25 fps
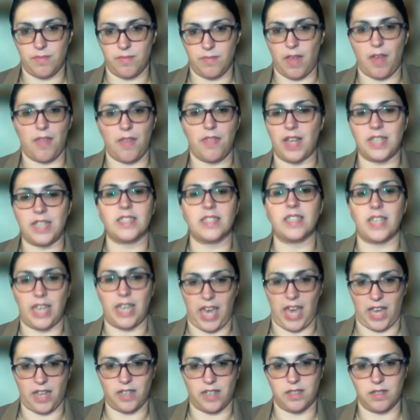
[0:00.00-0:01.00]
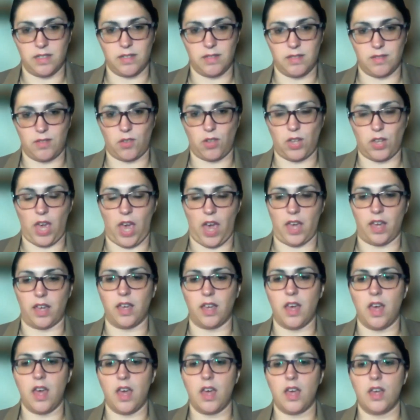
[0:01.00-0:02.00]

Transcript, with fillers: That, that's the case. Okay.